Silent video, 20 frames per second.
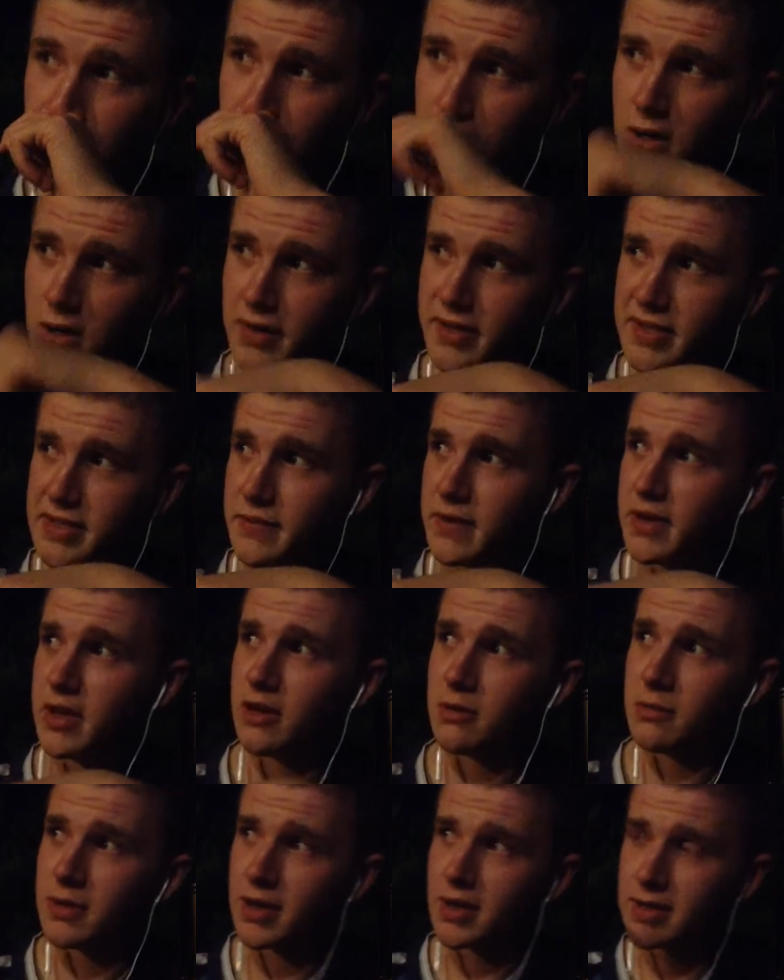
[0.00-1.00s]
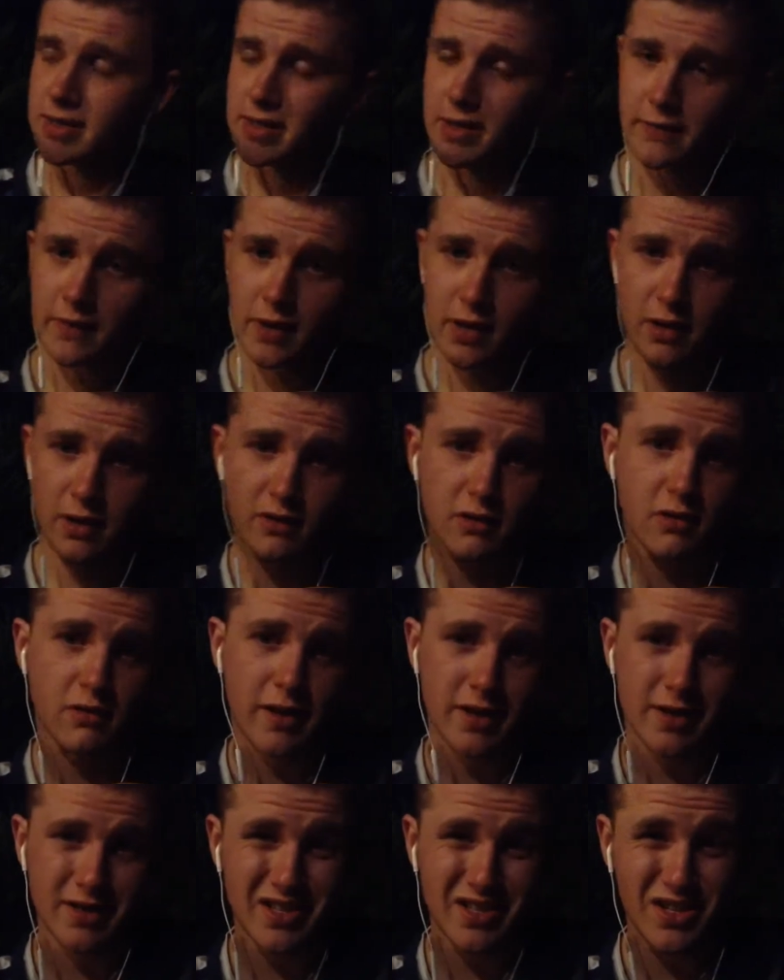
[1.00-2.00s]
on this video because I've got a little
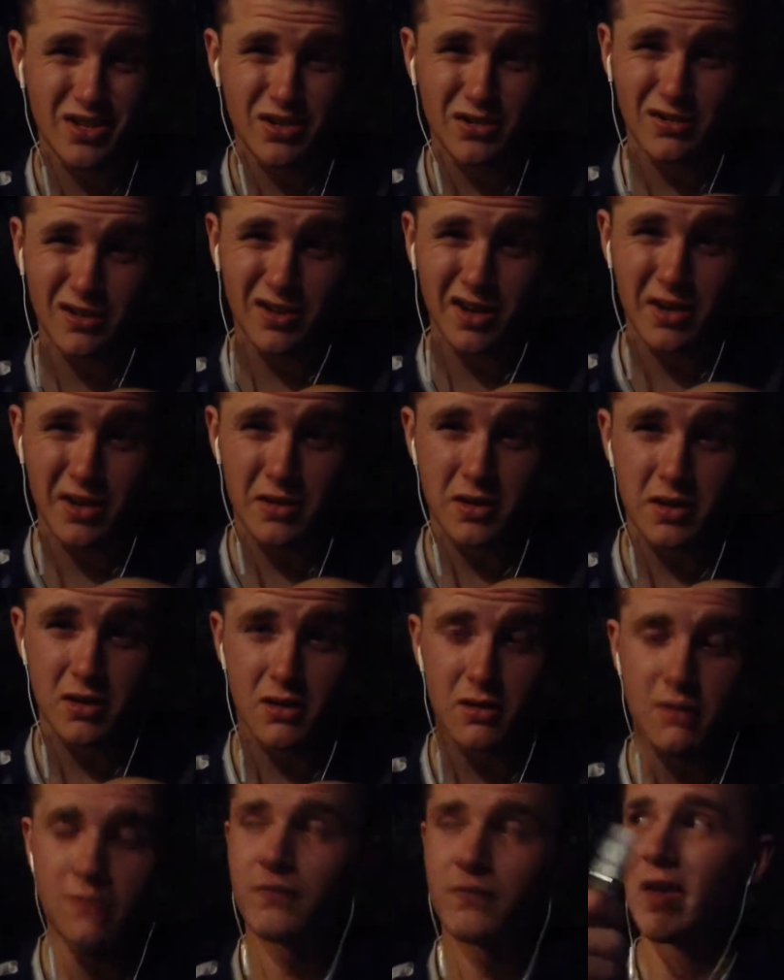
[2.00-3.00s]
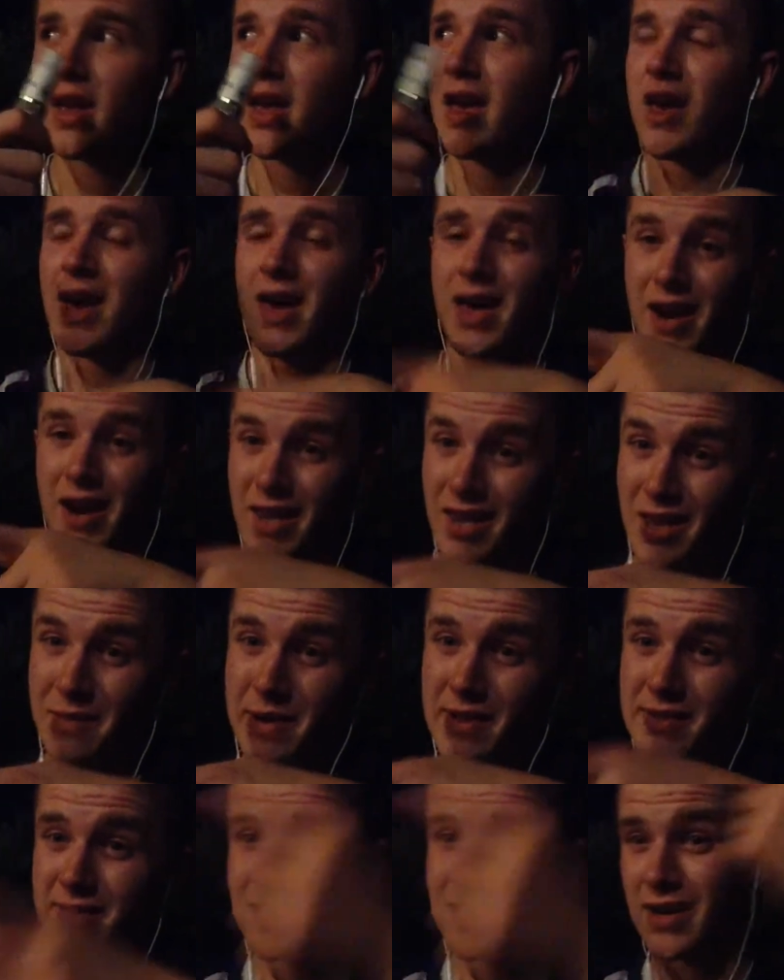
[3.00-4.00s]
AC unit out here. And I am
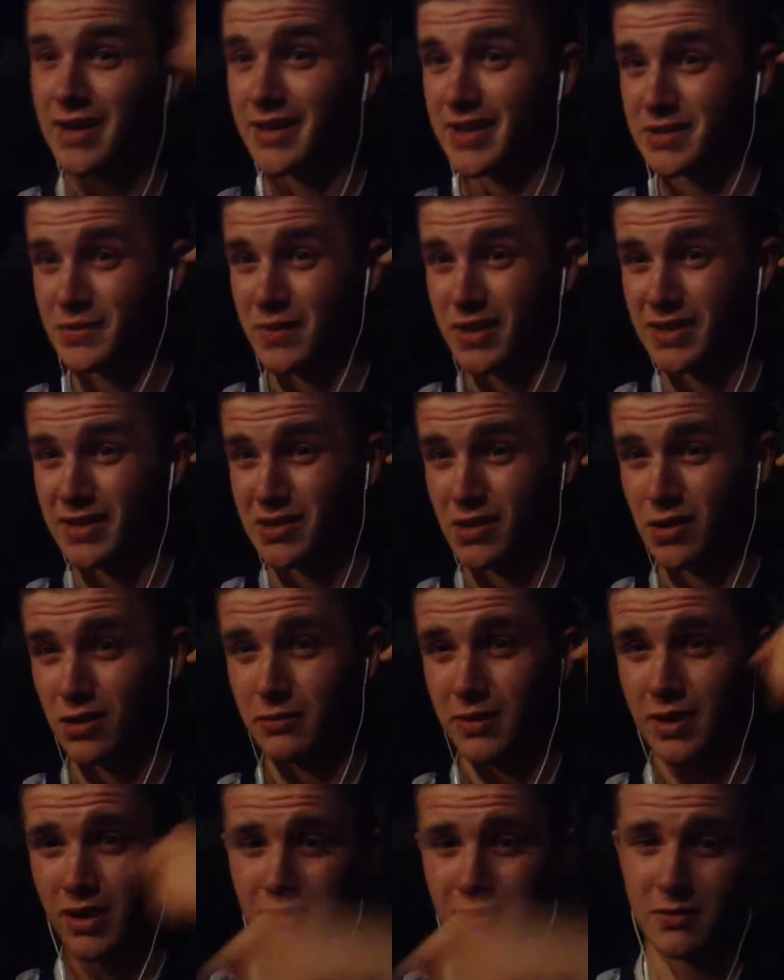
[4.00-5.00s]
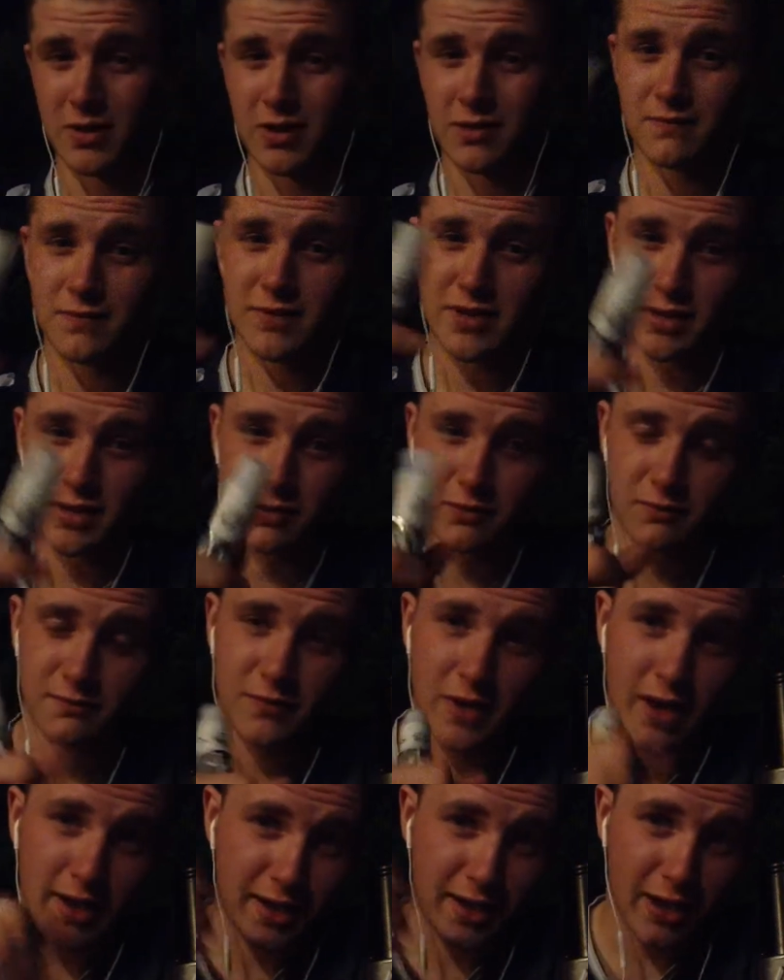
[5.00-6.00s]
outside, that's why it's dark behind me. So
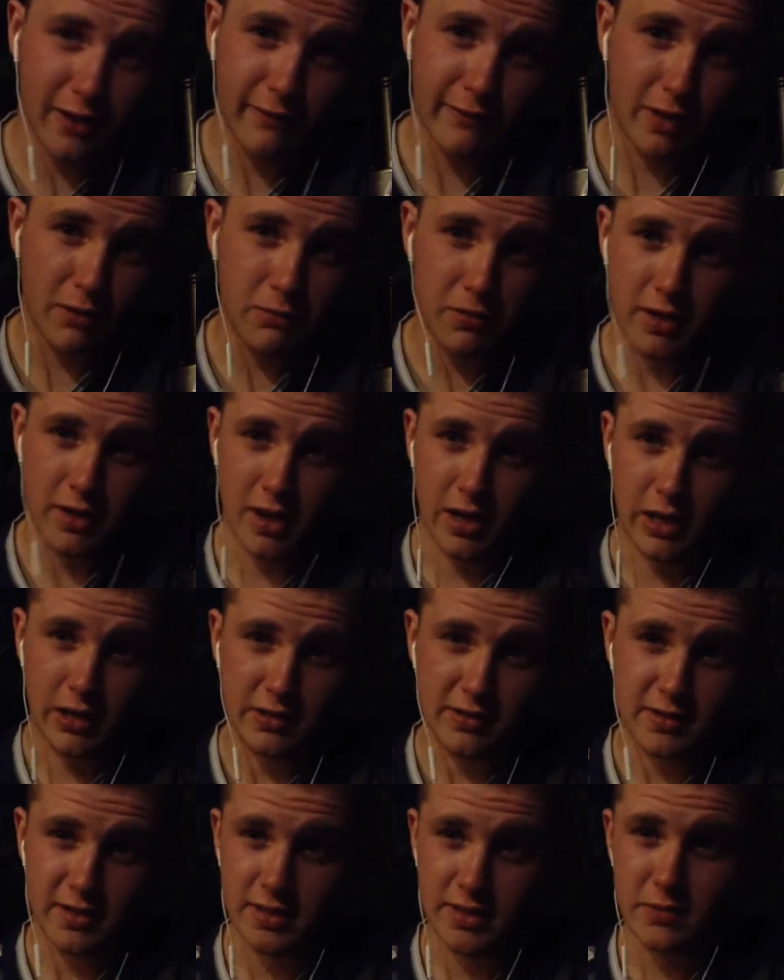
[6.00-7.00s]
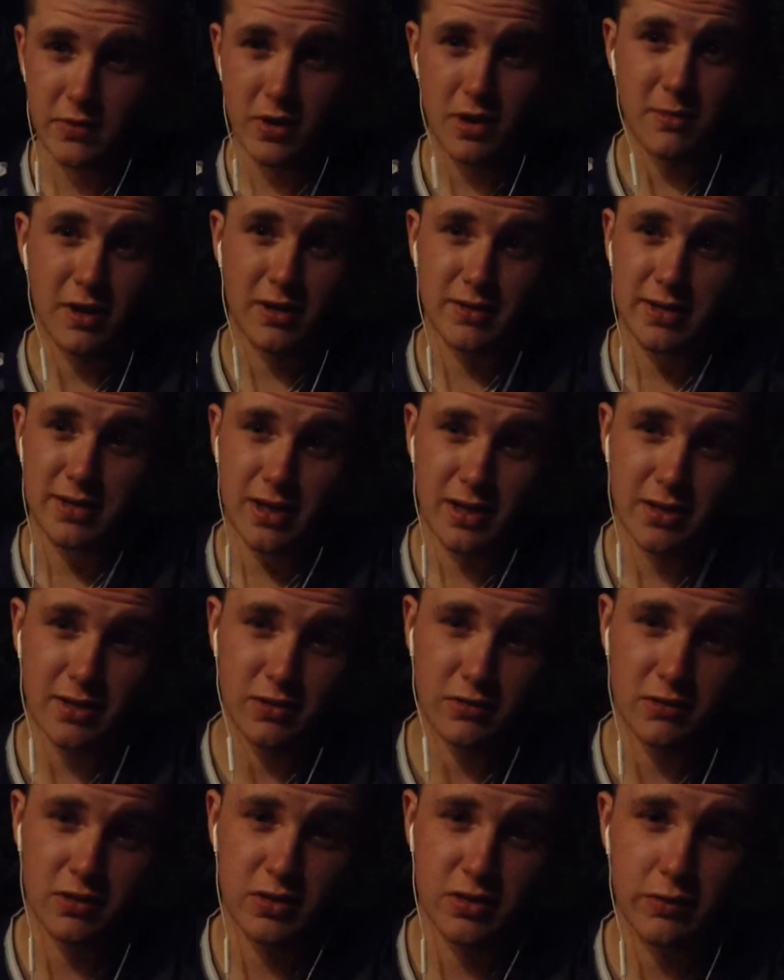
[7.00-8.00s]
I can't vape in the house, that's why I'm outside
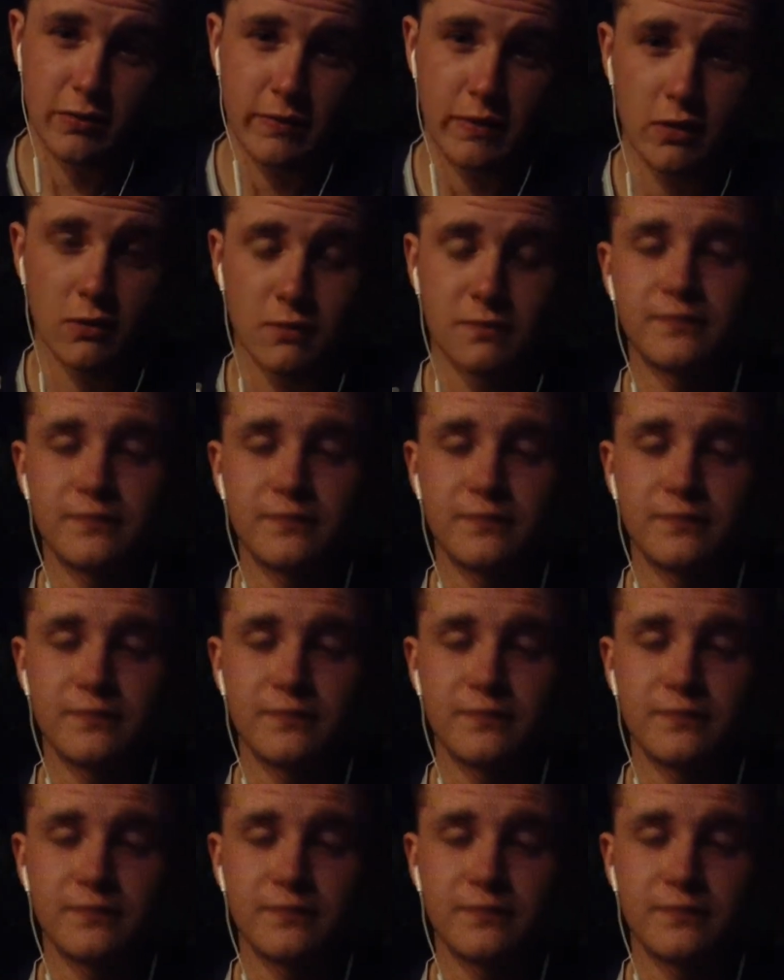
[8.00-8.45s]
doing this review.